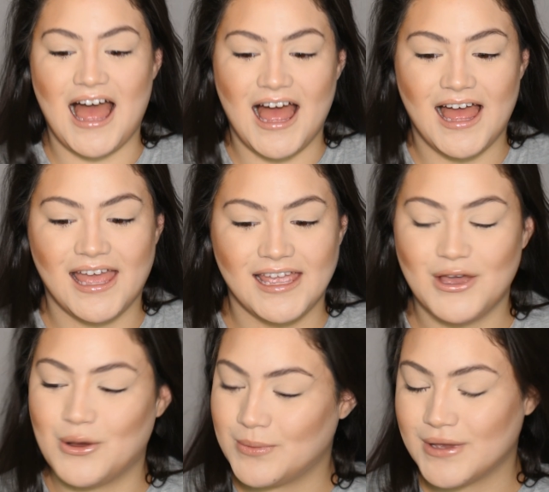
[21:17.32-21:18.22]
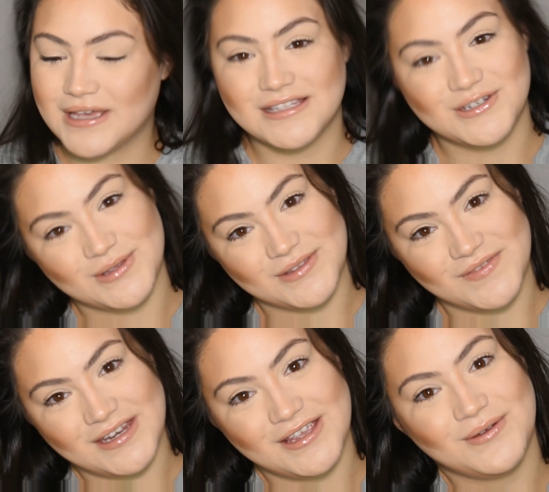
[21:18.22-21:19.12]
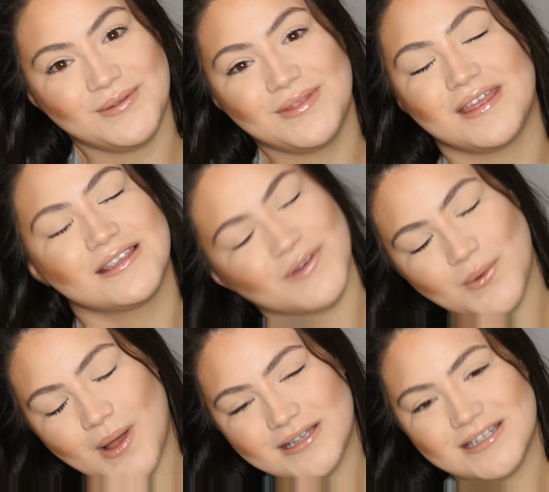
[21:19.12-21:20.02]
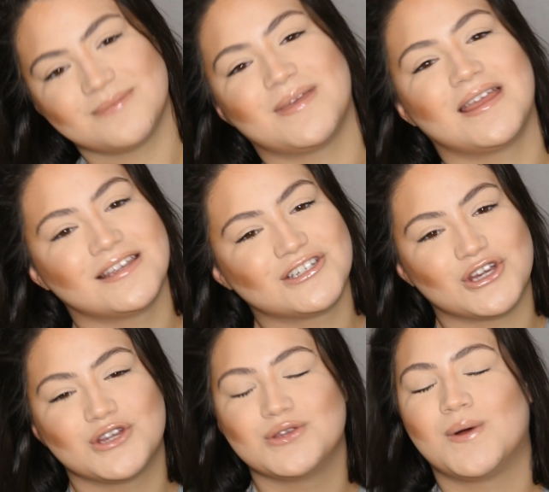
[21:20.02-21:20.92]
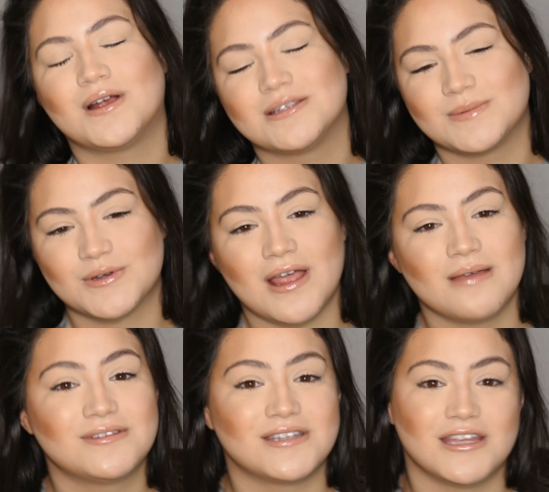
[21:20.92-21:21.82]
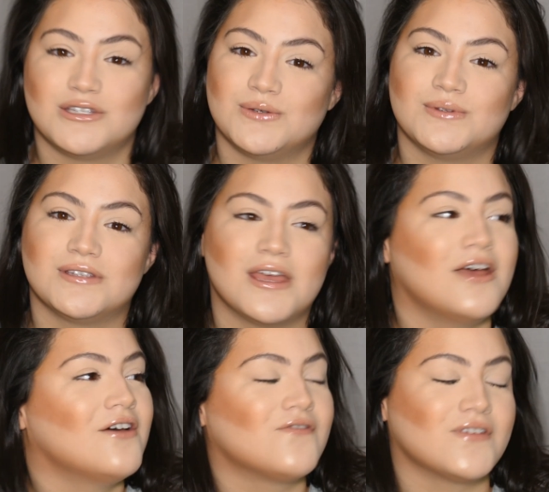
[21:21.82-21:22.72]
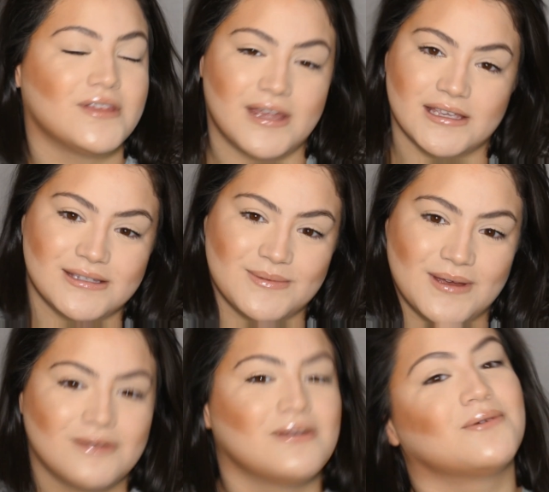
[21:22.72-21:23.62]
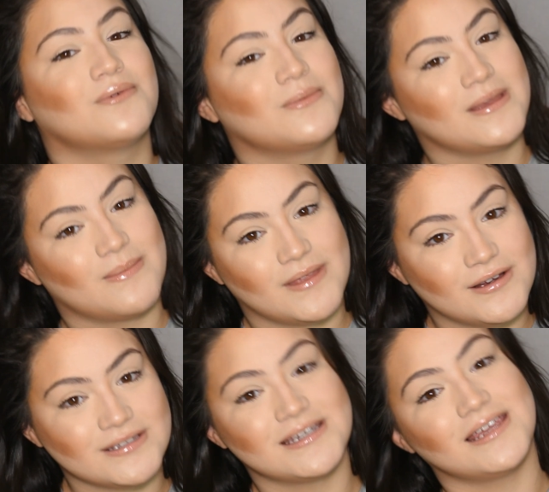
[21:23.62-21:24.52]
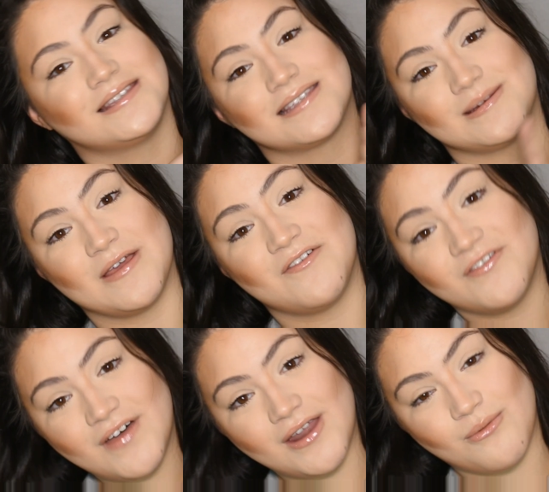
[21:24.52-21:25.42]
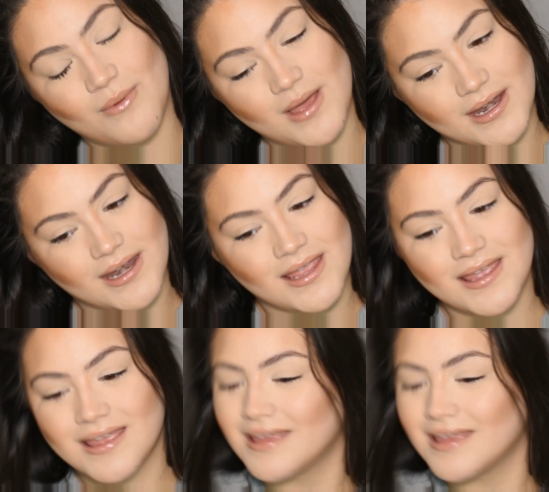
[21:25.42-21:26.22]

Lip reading: I hope you guys enjoyed the video. Thanks for watching. Make sure you are subscribed. Stay tuned for the next one. It will be up Thursday. It's gonna be a fun one.